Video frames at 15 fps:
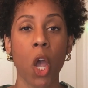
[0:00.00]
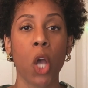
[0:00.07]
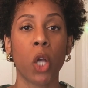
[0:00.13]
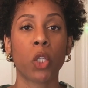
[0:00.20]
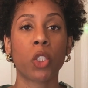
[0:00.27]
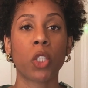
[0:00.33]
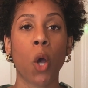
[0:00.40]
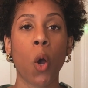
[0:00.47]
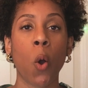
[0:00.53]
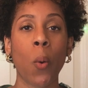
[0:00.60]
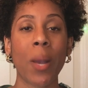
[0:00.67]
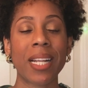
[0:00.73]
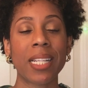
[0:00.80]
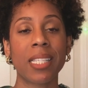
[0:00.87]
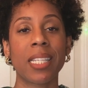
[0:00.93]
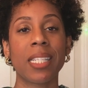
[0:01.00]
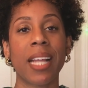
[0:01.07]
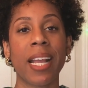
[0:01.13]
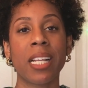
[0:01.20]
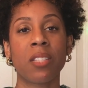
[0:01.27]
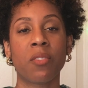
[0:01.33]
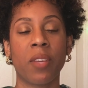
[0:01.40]
So in
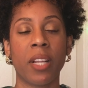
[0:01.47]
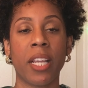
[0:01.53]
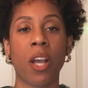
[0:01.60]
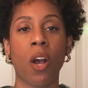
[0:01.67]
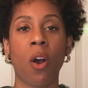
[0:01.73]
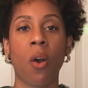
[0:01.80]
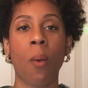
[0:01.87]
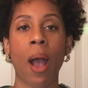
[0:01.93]
today's video,